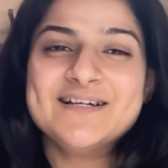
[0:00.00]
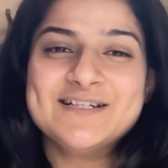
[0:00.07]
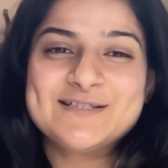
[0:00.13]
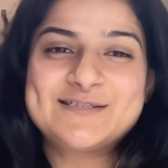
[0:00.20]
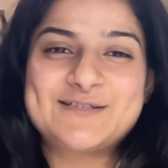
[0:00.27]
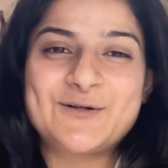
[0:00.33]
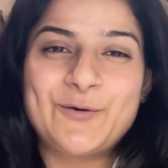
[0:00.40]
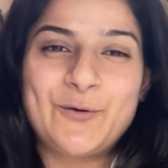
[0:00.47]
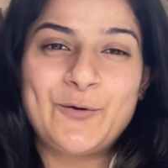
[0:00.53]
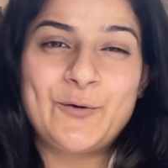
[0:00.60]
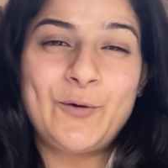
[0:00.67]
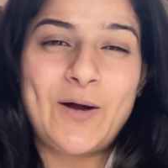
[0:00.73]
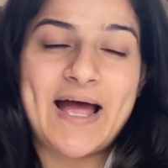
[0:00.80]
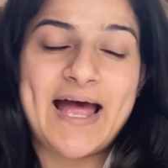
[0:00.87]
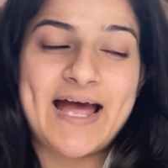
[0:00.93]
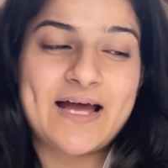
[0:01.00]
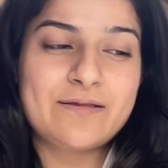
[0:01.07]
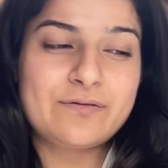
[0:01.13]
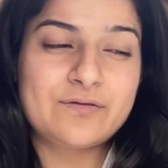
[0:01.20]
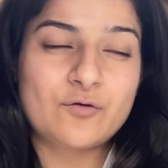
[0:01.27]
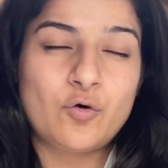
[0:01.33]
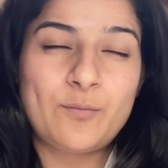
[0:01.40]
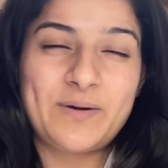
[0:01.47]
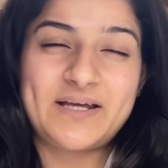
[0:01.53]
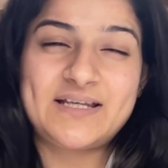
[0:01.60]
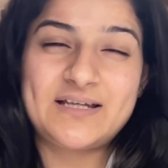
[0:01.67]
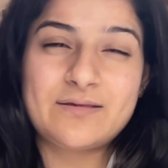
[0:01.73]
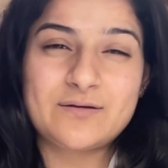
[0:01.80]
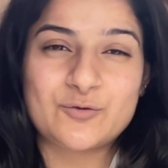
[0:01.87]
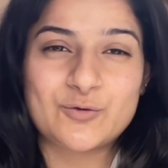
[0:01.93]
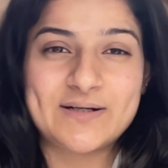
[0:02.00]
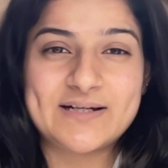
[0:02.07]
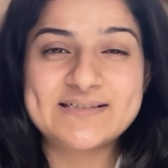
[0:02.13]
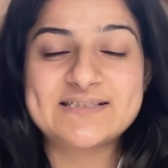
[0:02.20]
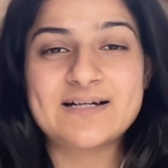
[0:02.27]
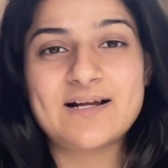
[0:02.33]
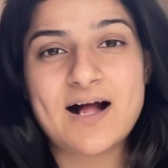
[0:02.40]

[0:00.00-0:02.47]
So as so many students are